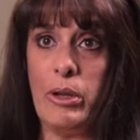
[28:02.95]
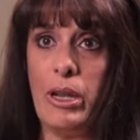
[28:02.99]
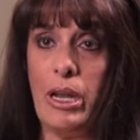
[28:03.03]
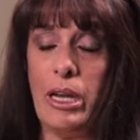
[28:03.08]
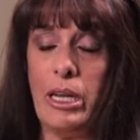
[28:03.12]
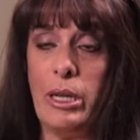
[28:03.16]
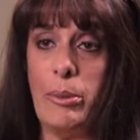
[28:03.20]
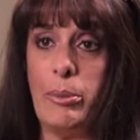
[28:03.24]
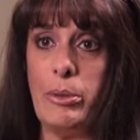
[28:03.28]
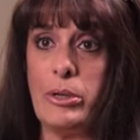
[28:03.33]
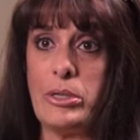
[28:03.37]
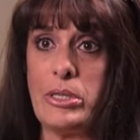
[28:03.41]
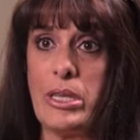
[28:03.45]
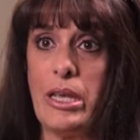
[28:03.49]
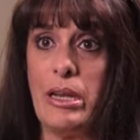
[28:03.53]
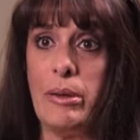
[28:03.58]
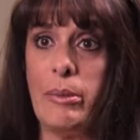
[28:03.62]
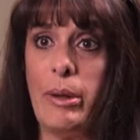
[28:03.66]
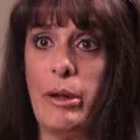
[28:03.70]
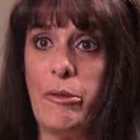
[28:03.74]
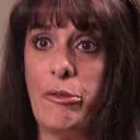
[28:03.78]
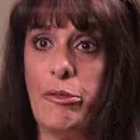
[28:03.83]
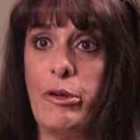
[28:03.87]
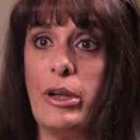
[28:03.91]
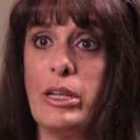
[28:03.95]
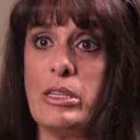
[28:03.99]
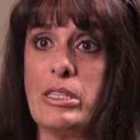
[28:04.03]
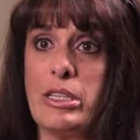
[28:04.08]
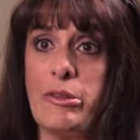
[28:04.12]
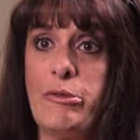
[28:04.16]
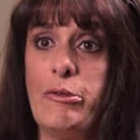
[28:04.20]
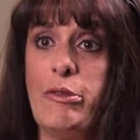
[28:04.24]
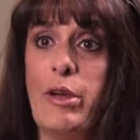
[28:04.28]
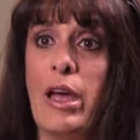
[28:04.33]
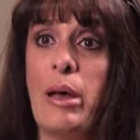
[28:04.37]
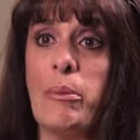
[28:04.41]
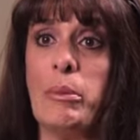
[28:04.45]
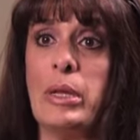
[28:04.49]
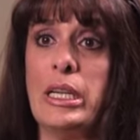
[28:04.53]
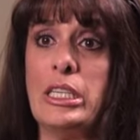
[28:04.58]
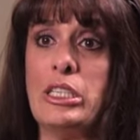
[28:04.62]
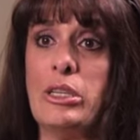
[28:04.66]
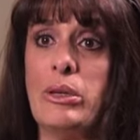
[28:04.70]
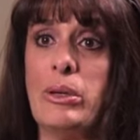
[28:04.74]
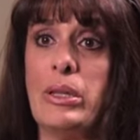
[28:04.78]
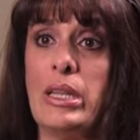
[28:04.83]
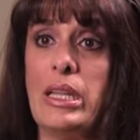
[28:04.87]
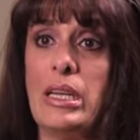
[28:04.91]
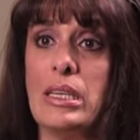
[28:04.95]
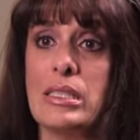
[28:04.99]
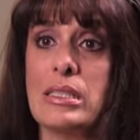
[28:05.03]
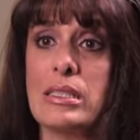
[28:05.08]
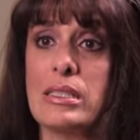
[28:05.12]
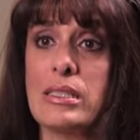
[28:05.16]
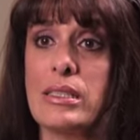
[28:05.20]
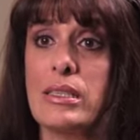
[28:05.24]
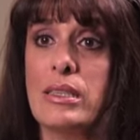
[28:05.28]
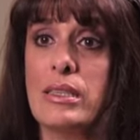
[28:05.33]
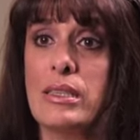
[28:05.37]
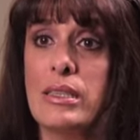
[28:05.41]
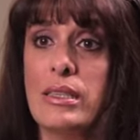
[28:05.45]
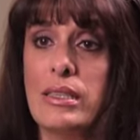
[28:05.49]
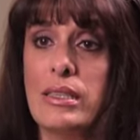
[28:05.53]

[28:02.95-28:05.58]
90% of my friends and family due to this.